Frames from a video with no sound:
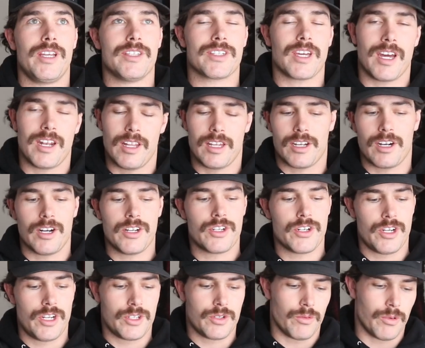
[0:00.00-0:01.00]
It's kind of like
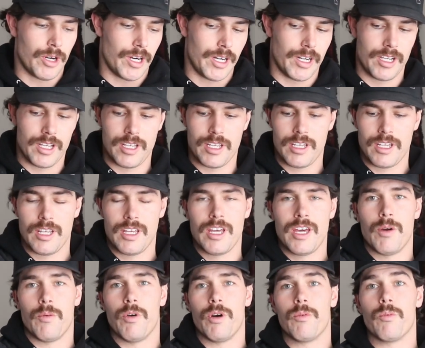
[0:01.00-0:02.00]
archery, to where
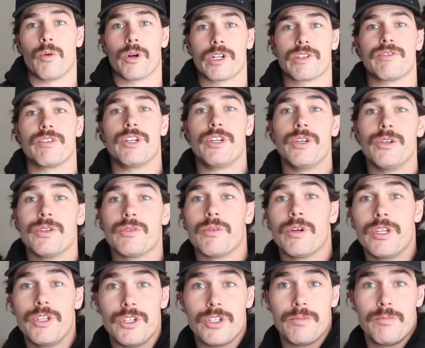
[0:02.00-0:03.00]
what works for you is
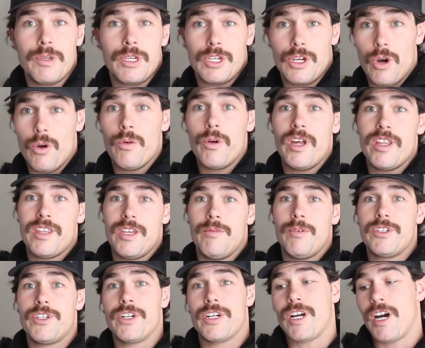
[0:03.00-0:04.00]
what you should go with and
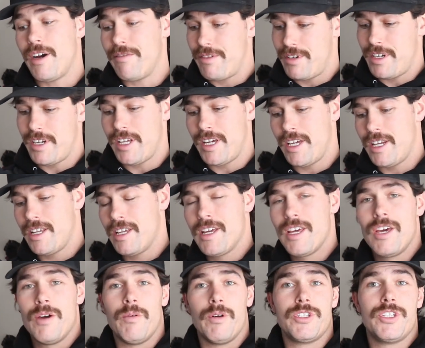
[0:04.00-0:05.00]
what you're confident in,
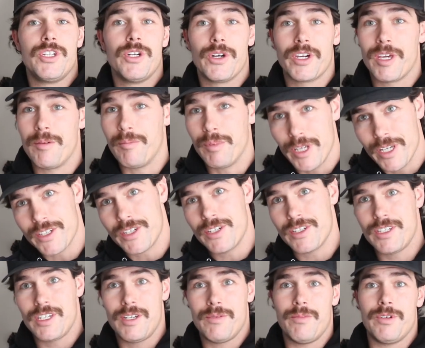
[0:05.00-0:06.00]
what you don't get
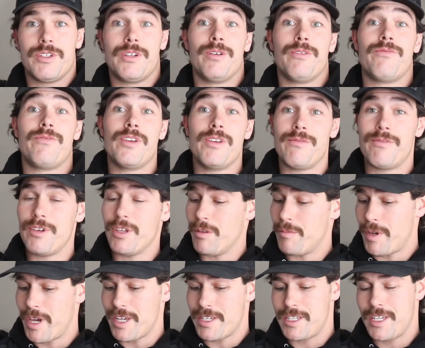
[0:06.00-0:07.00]
blisters in, what your feet feel
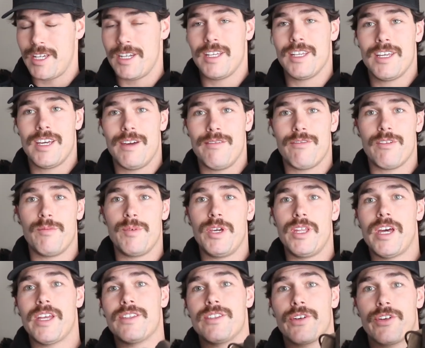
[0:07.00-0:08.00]
the best in. And for me,
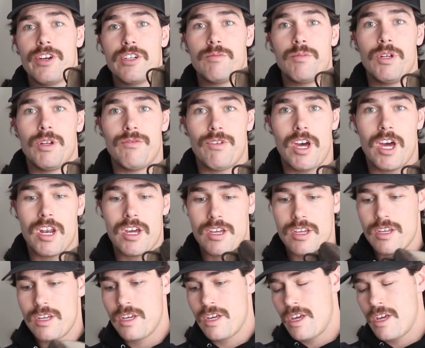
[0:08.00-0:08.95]
that's the Cripsi Nevada.